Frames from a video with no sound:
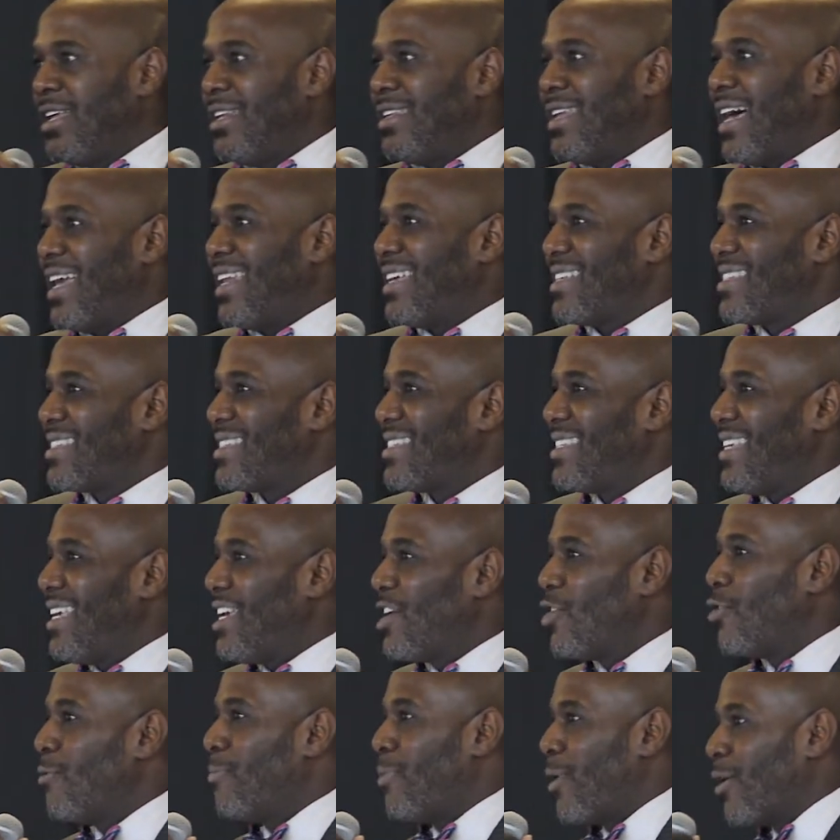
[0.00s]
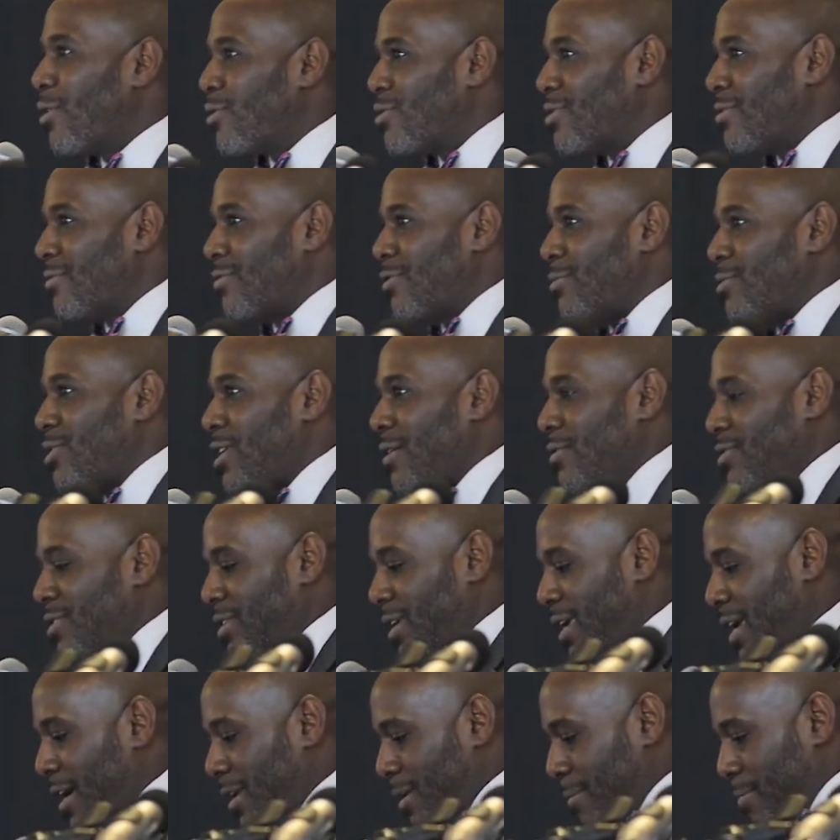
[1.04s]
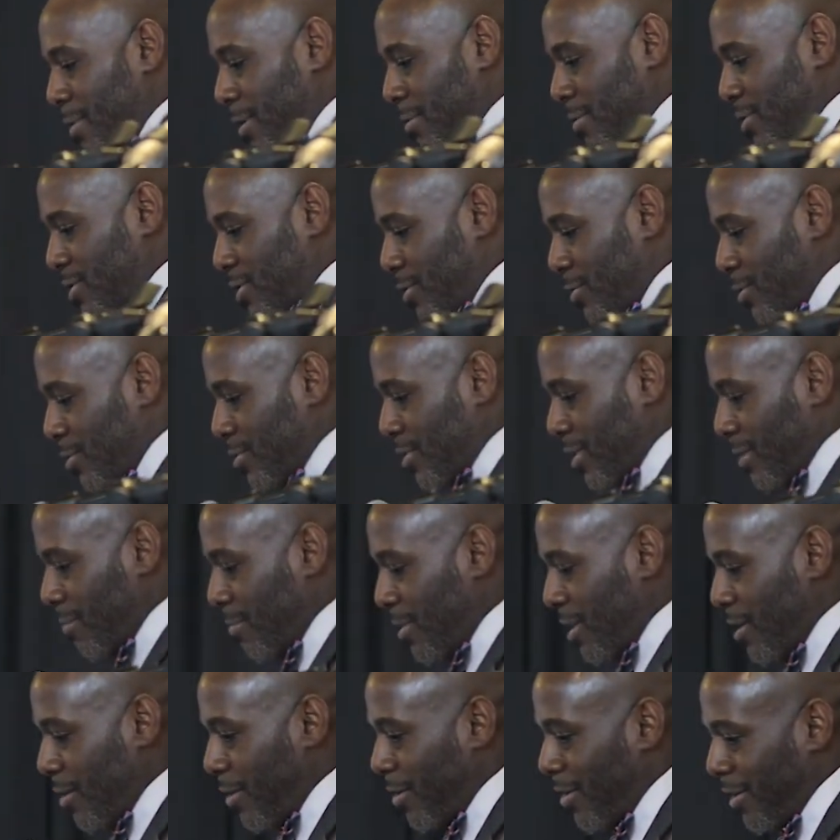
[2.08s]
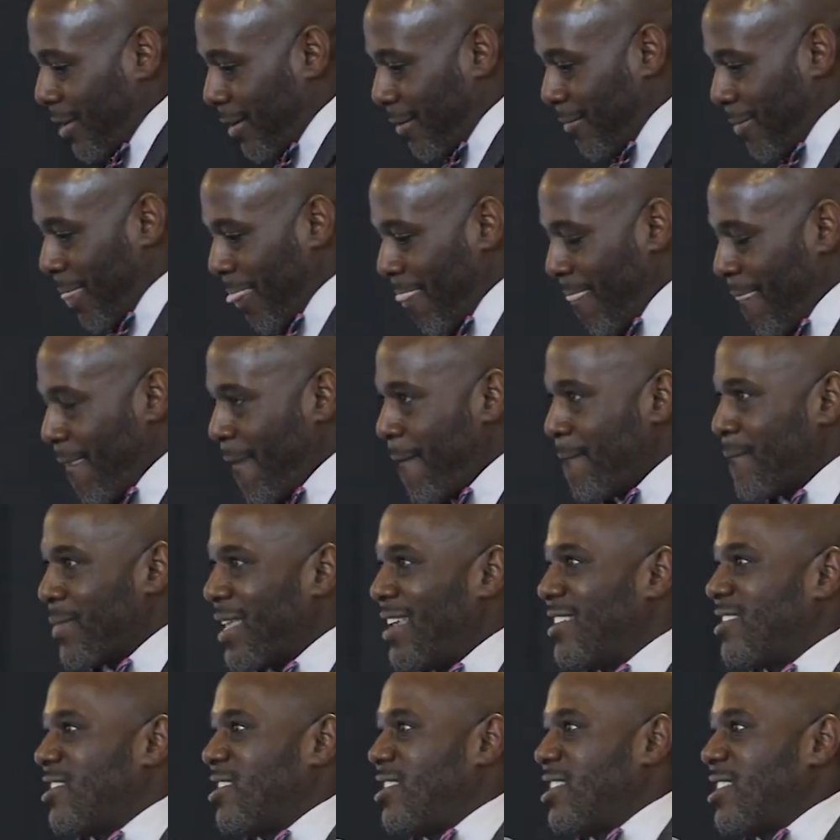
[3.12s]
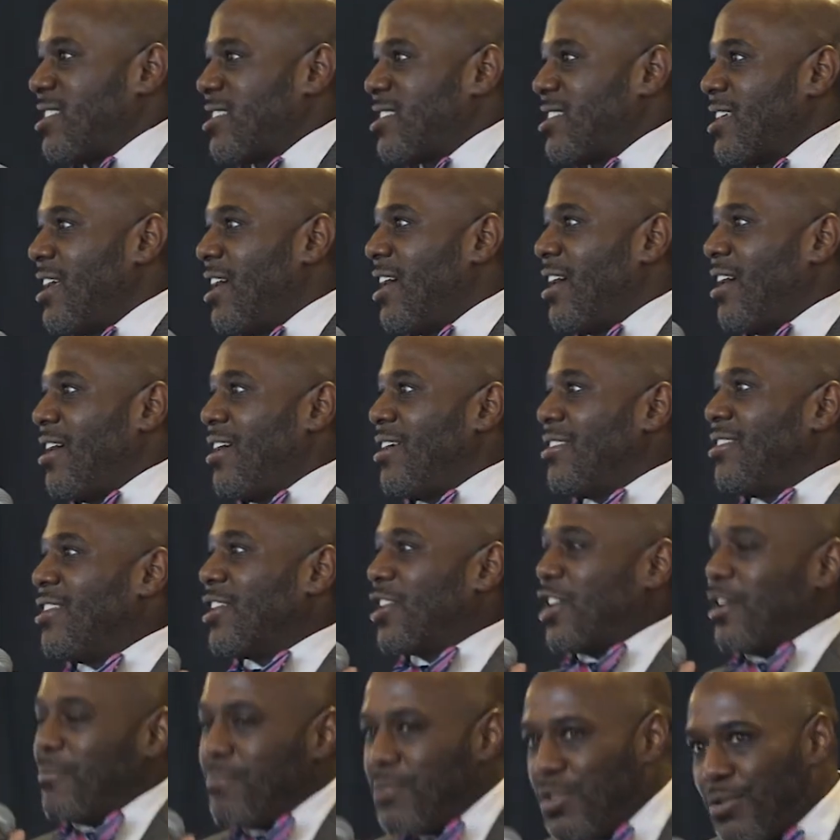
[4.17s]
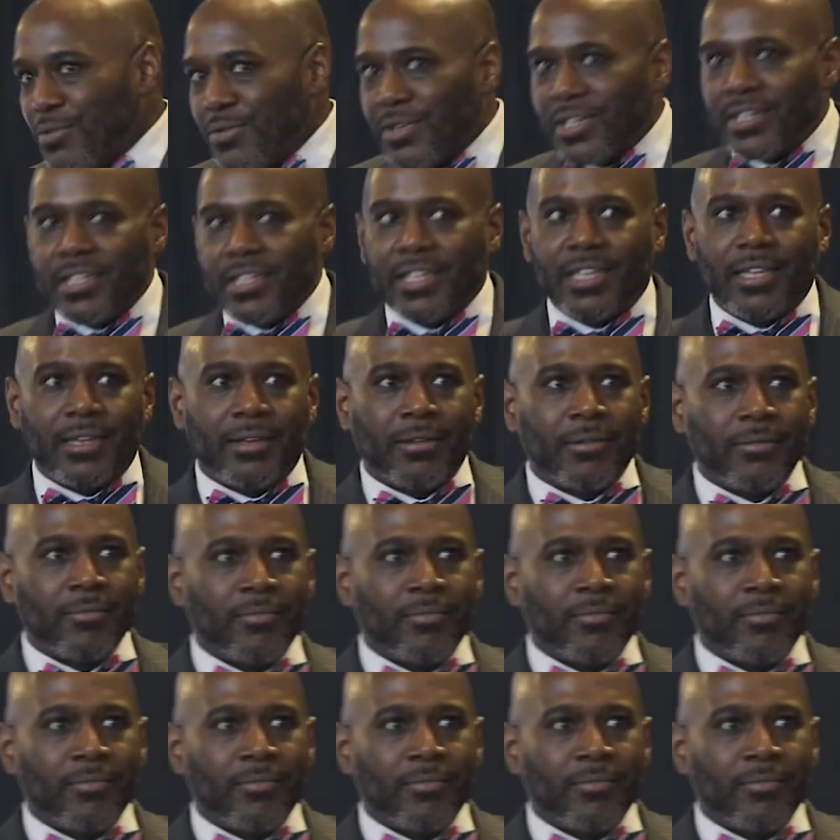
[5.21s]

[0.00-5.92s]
Not a single person from Jefferson County Public Schools can be on it. It's just the community.